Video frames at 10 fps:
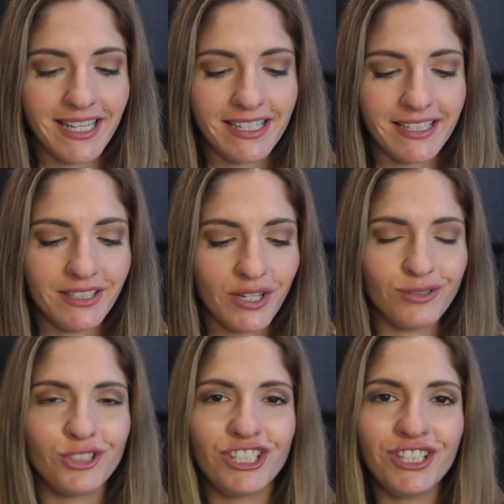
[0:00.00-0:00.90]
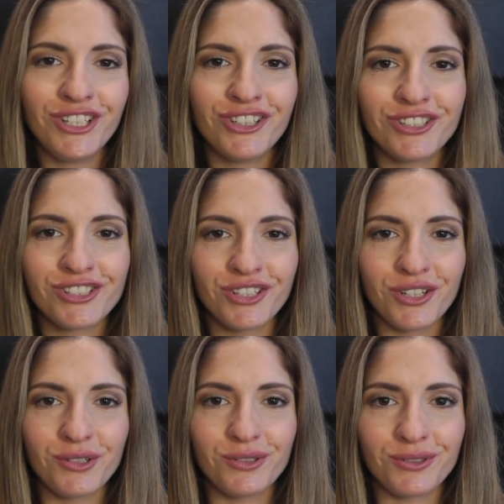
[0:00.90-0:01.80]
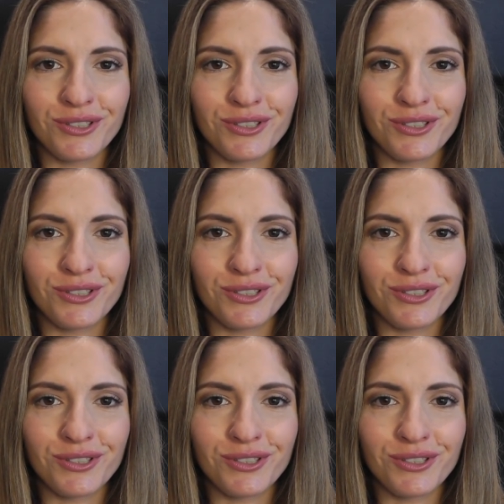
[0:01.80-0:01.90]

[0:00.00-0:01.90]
it goes sheer so